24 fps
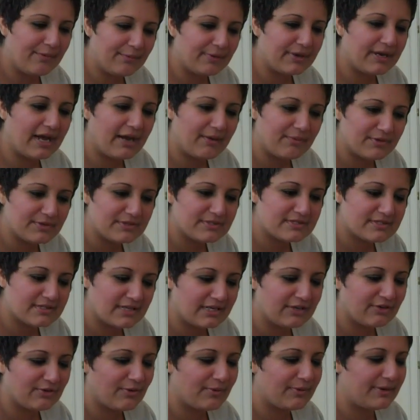when I was
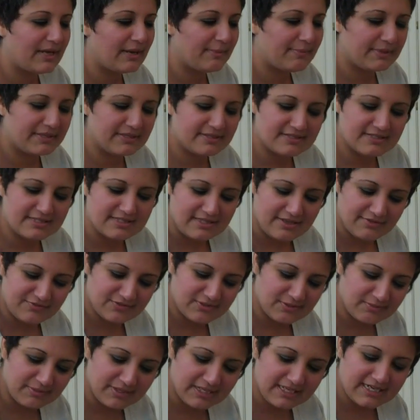like growing up and if
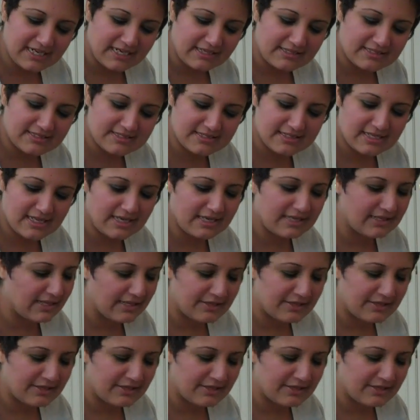somebody got sick,